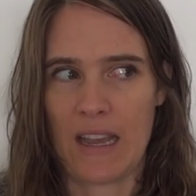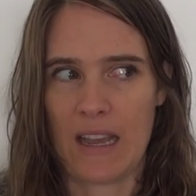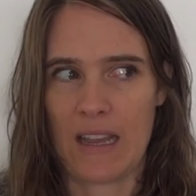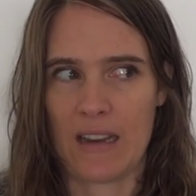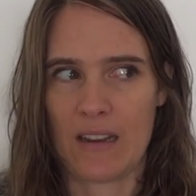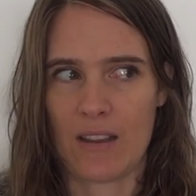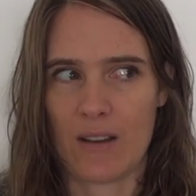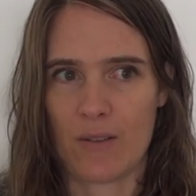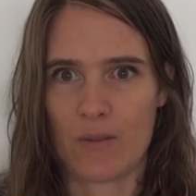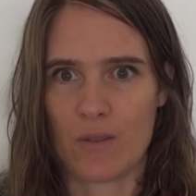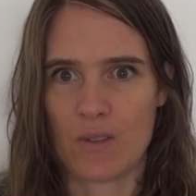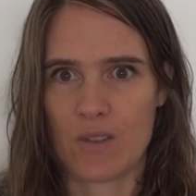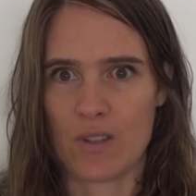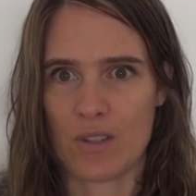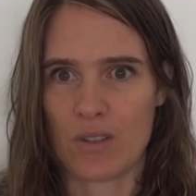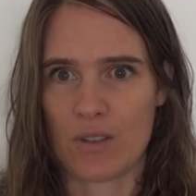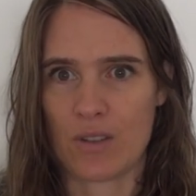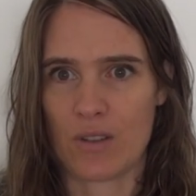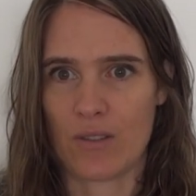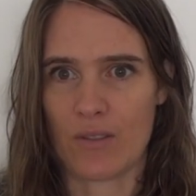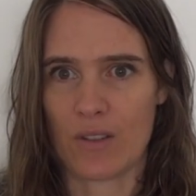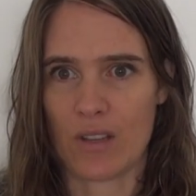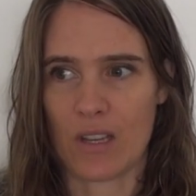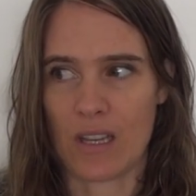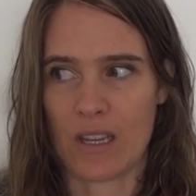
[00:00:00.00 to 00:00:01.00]
And I was
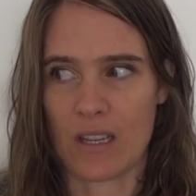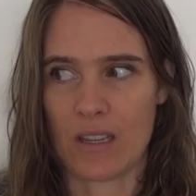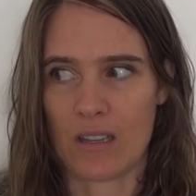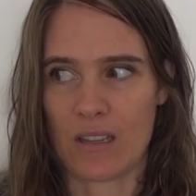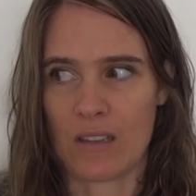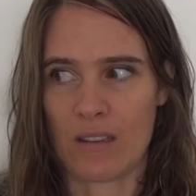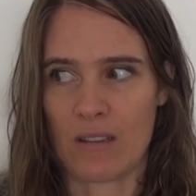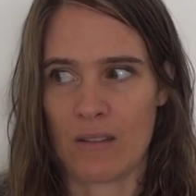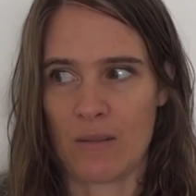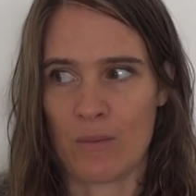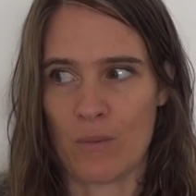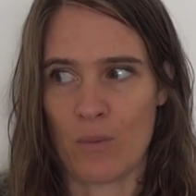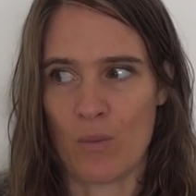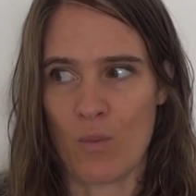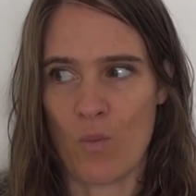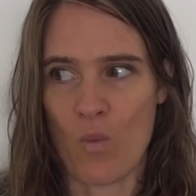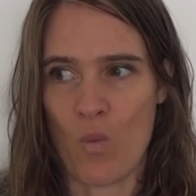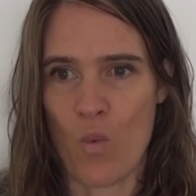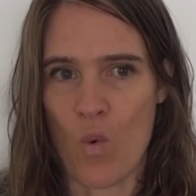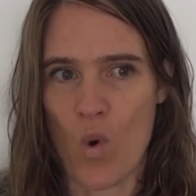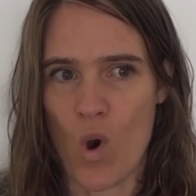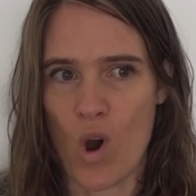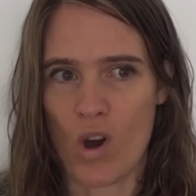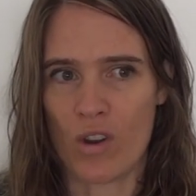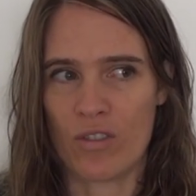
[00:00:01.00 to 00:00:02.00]
just sort of like,
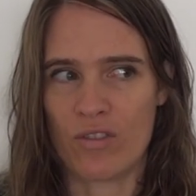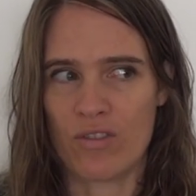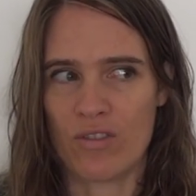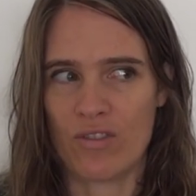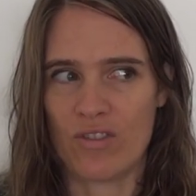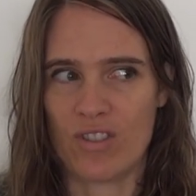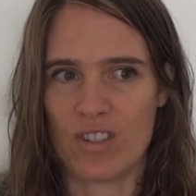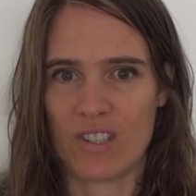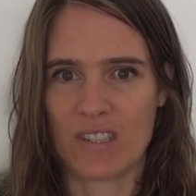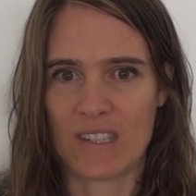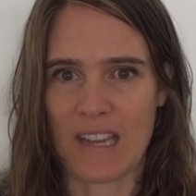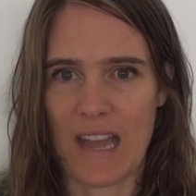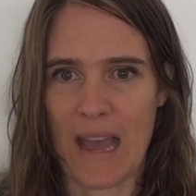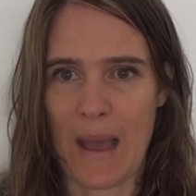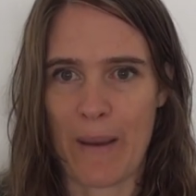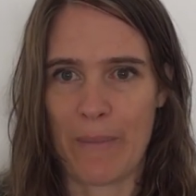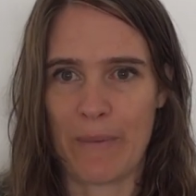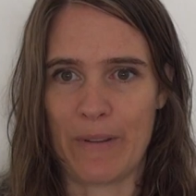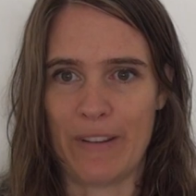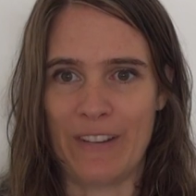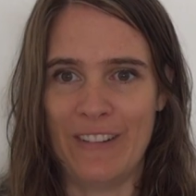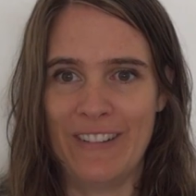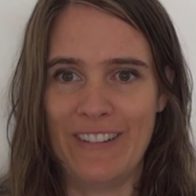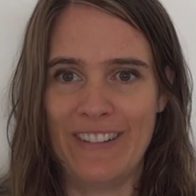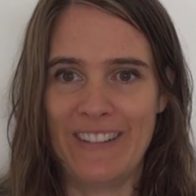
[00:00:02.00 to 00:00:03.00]
what just
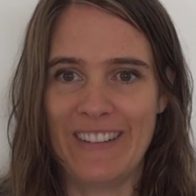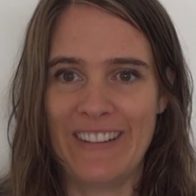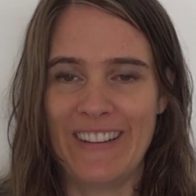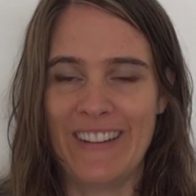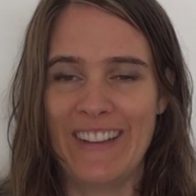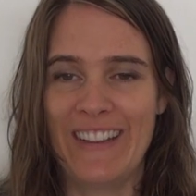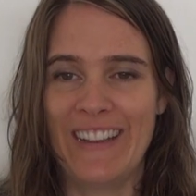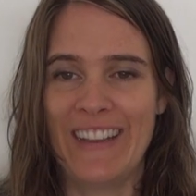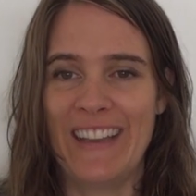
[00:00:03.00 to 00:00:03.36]
happened?